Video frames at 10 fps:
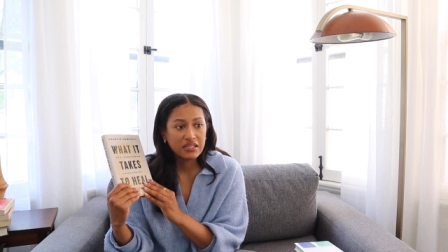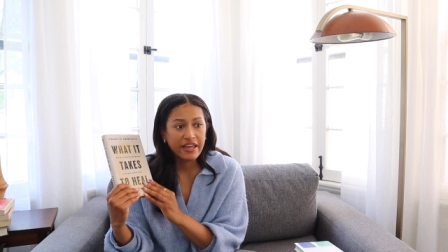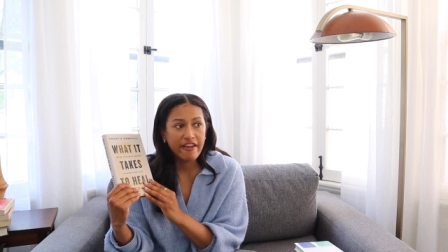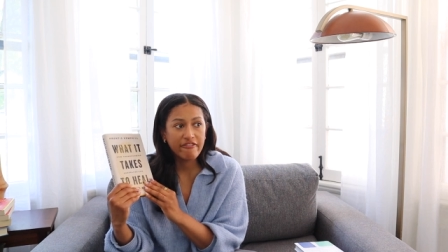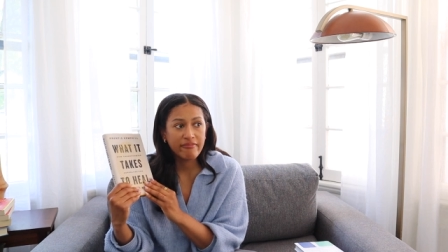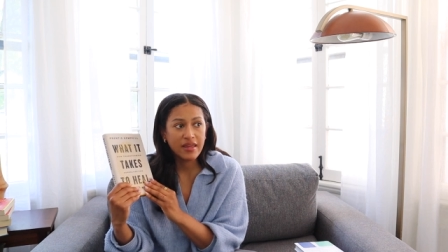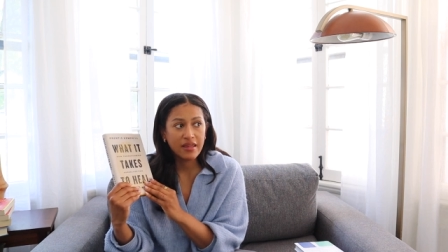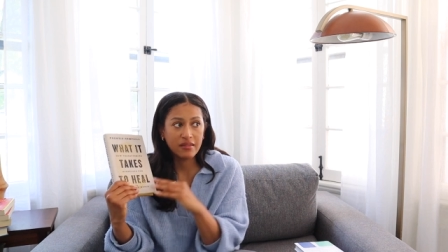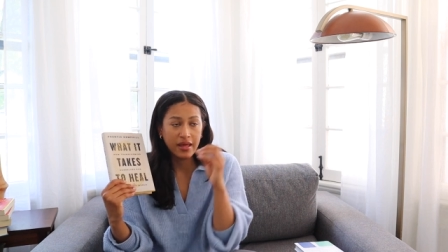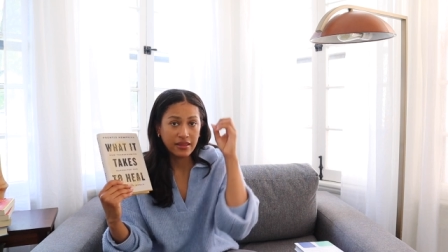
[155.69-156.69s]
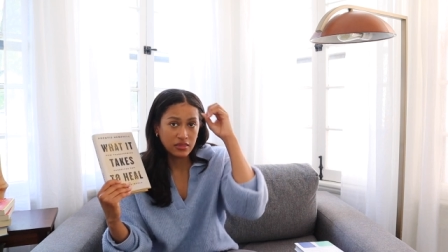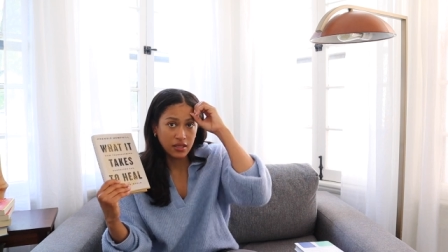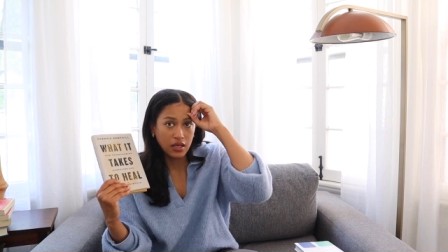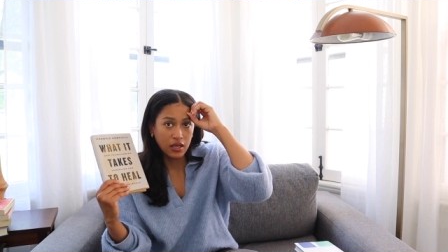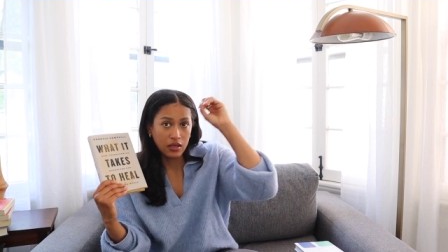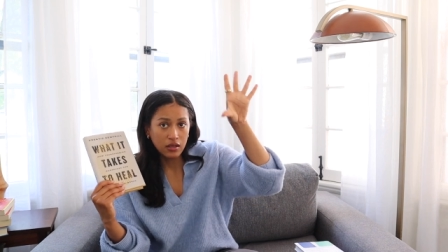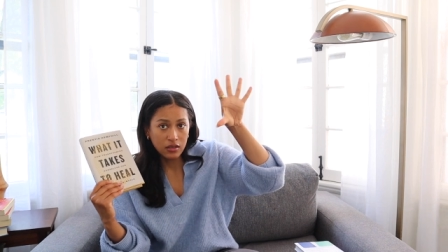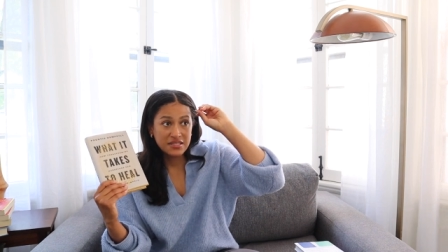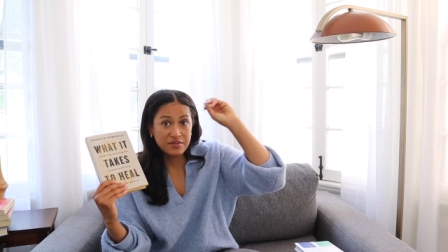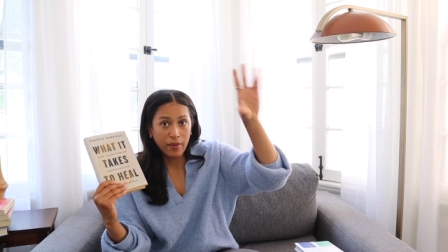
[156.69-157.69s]
gave me like the
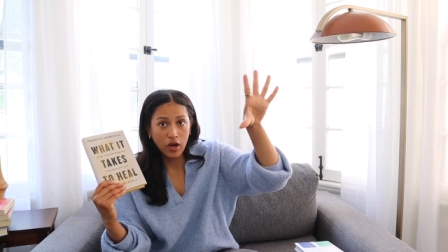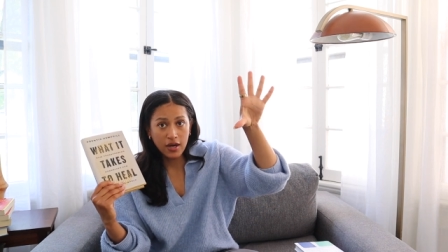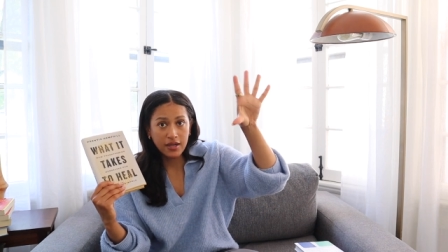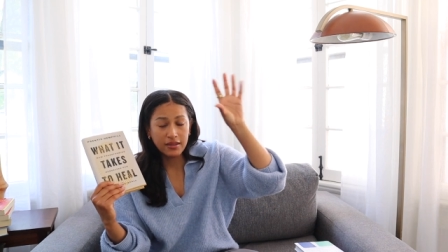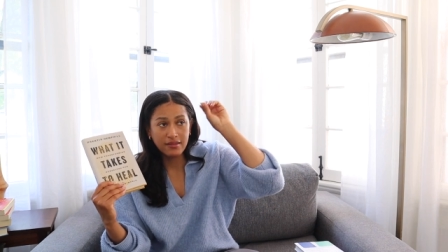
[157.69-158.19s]
spark,